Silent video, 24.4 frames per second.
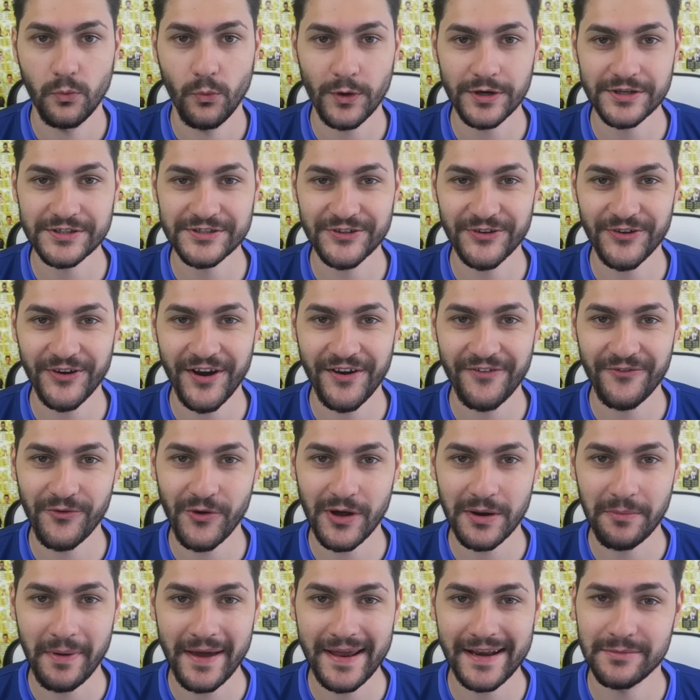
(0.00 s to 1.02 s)
What is going on,
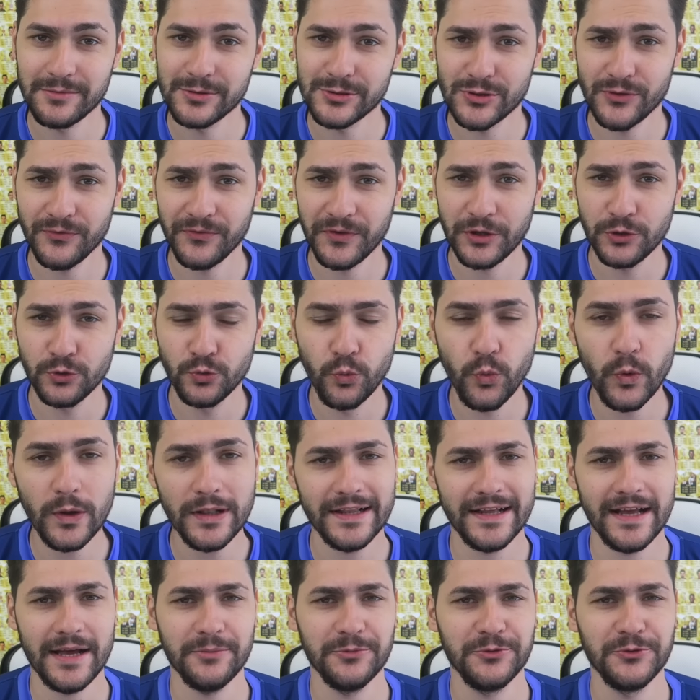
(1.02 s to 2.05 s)
everyone? My name is Ovi and
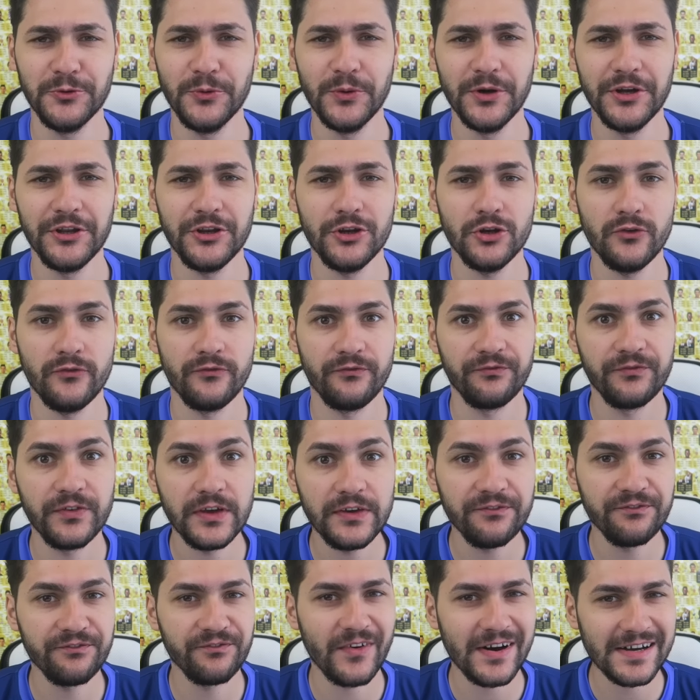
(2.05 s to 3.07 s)
welcome to a new
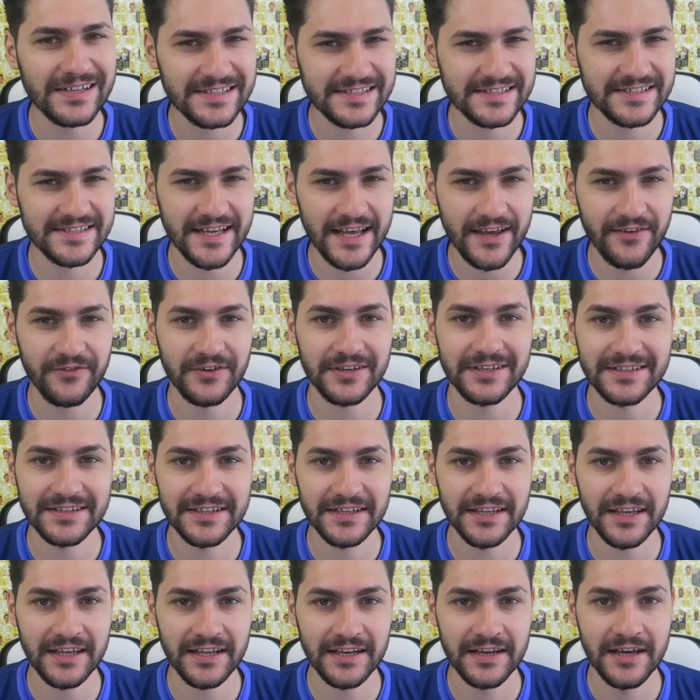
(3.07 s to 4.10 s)
FIFA
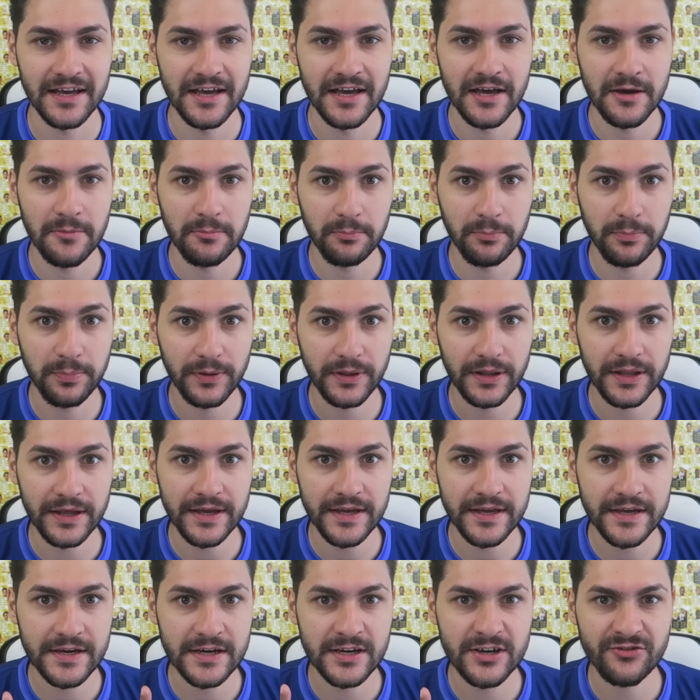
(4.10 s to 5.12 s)
17
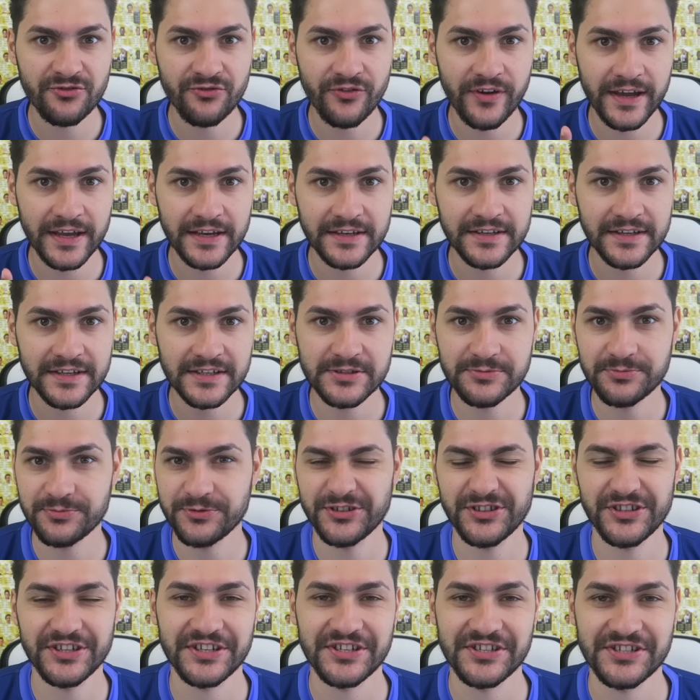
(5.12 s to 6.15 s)
player ratings
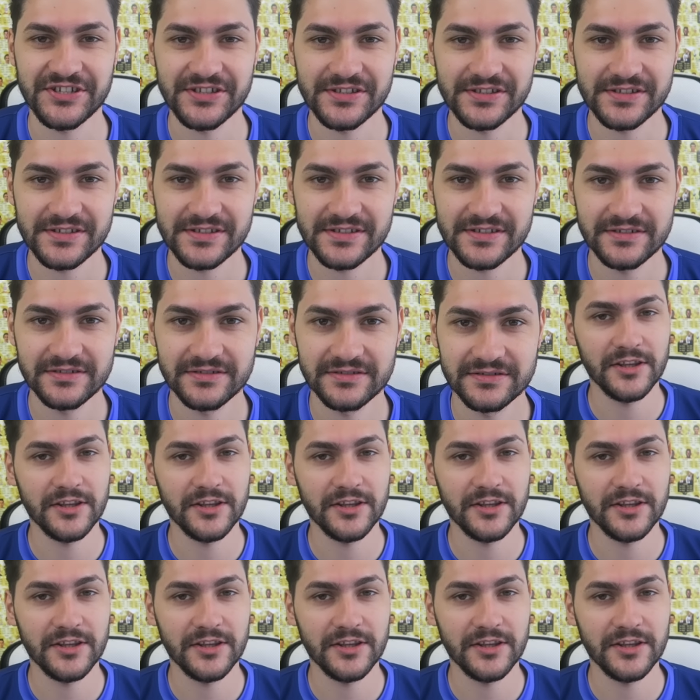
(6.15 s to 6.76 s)
predictions.